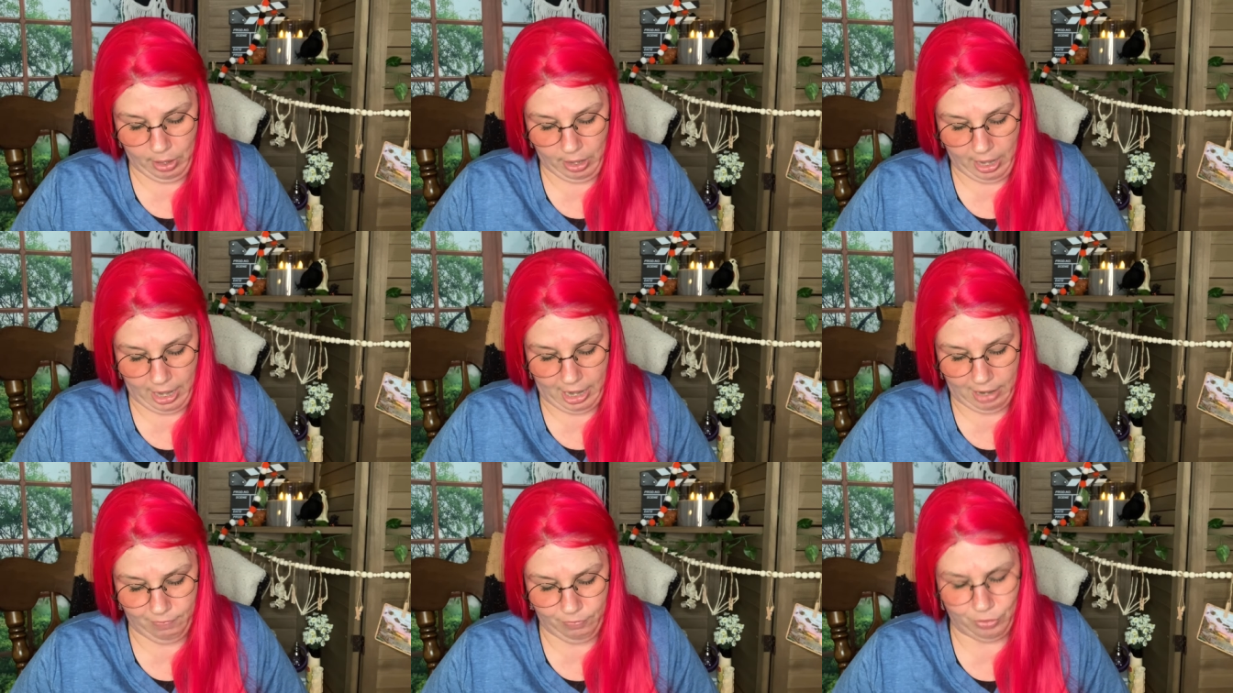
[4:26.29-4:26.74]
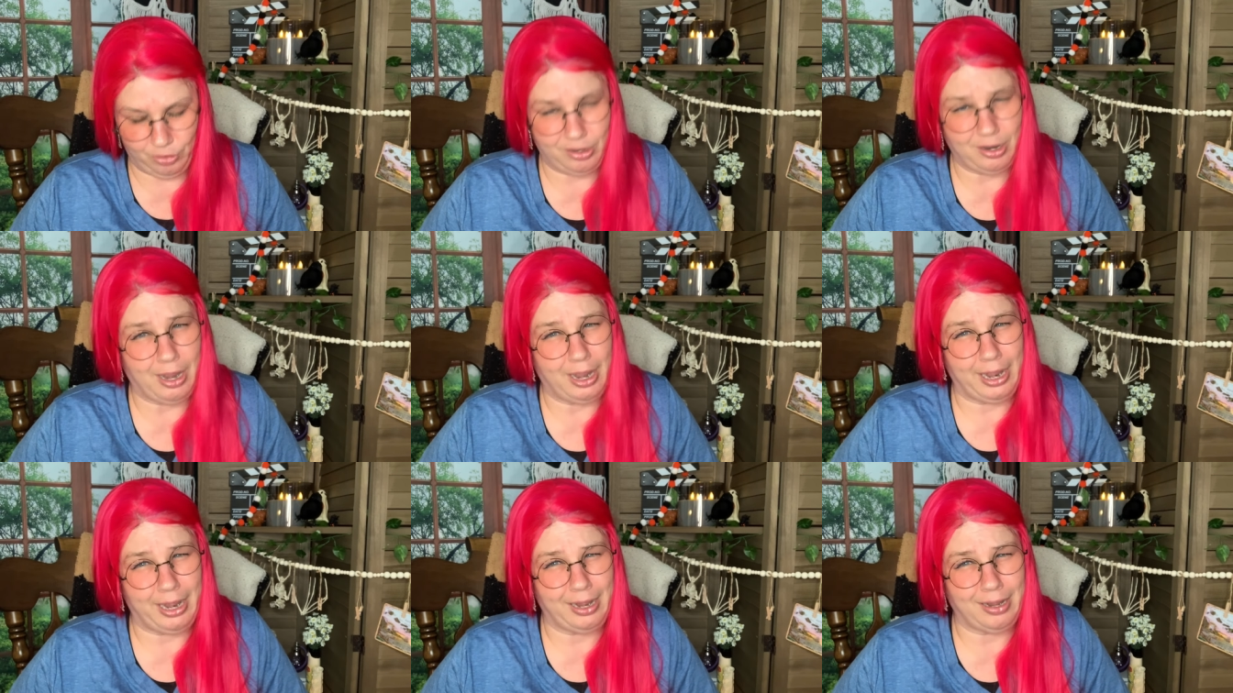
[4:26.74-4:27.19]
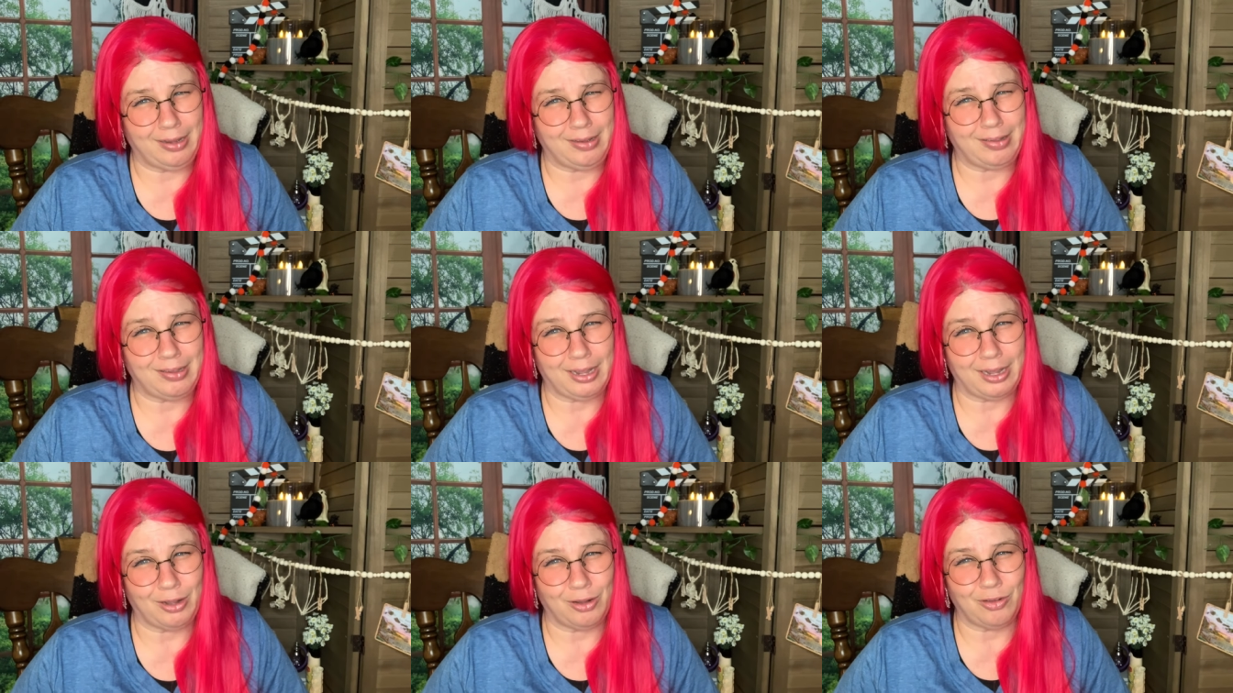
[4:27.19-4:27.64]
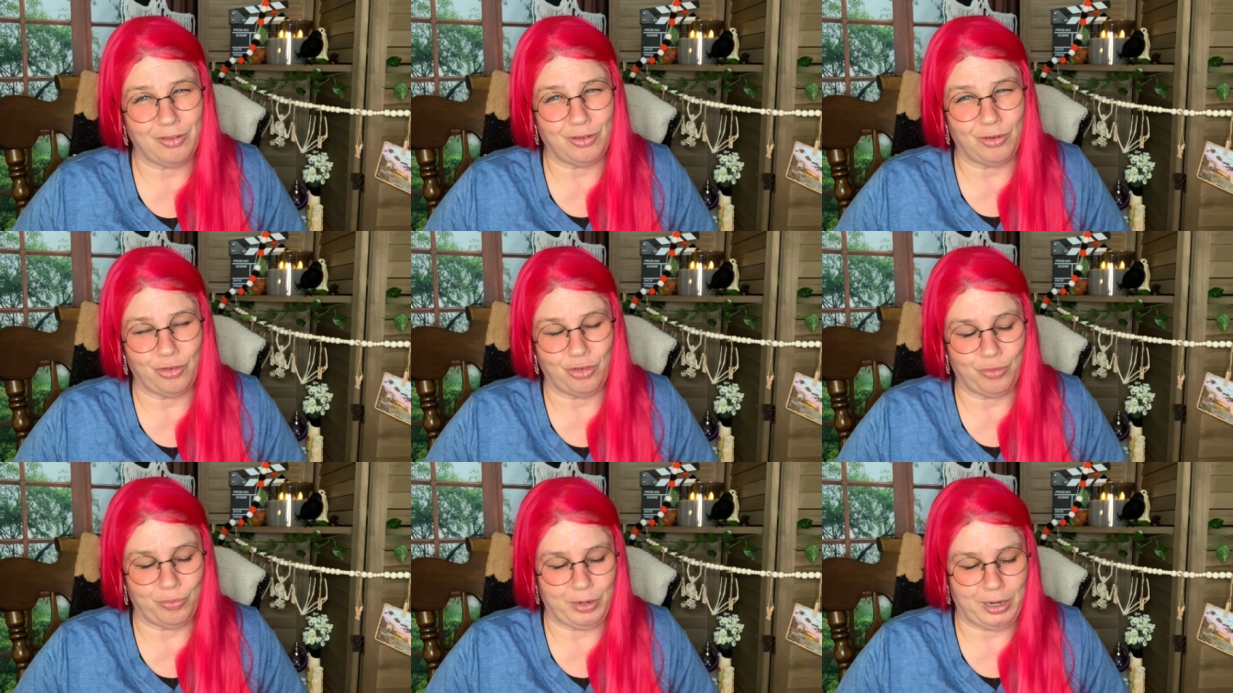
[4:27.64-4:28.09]
advertised, like, on
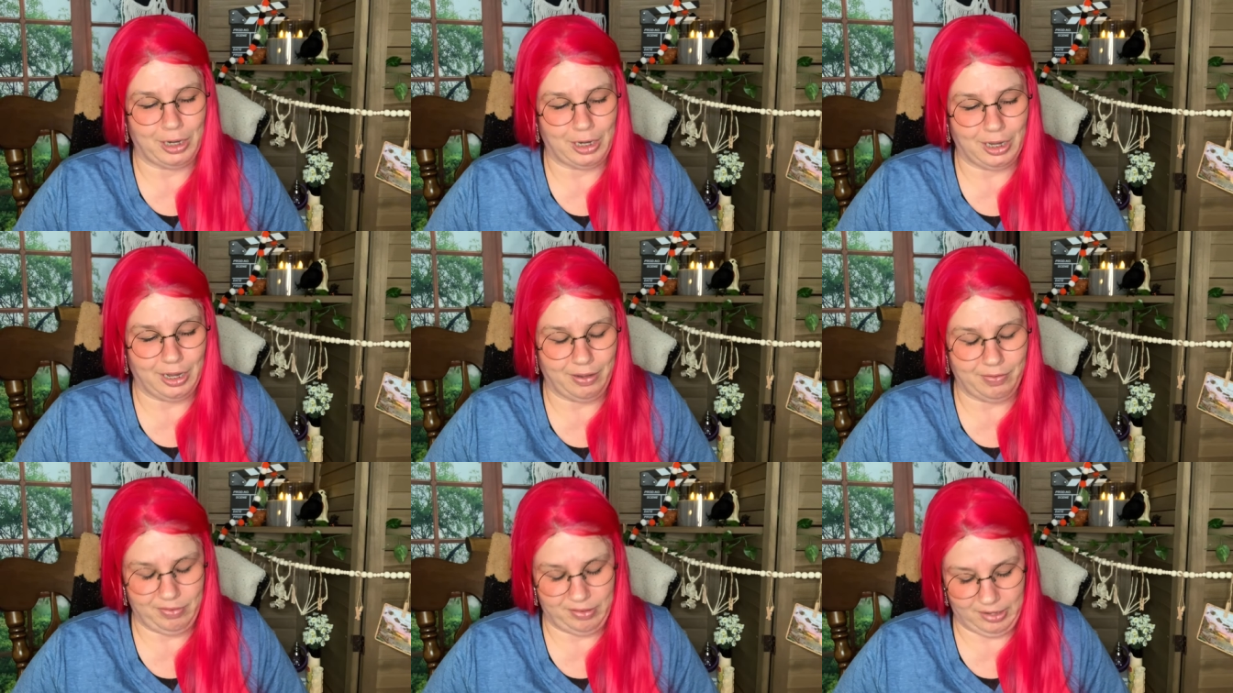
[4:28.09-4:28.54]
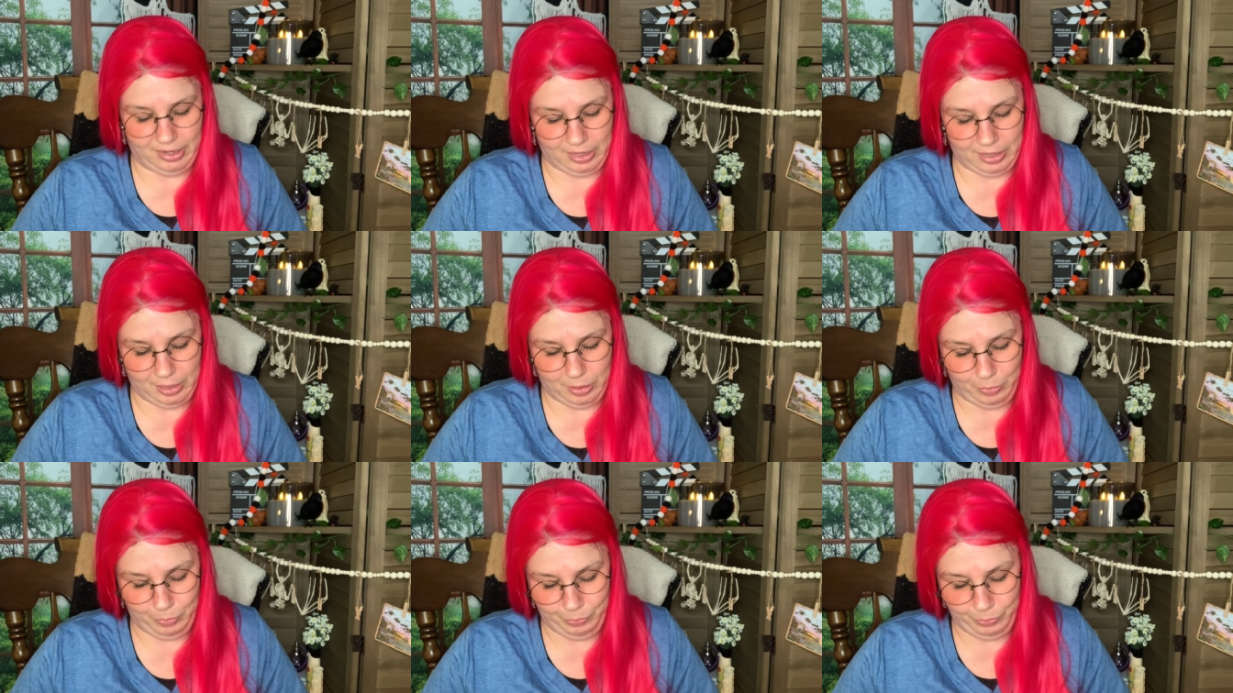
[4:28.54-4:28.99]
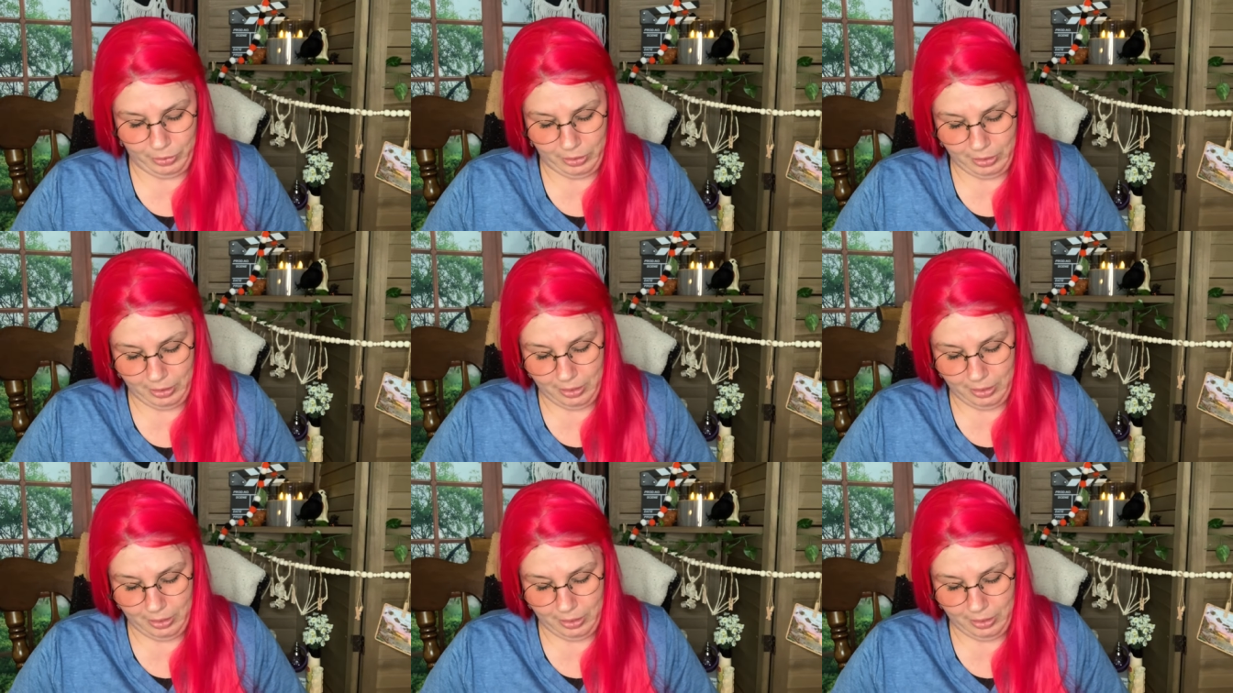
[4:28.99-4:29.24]
social media. I've seen them.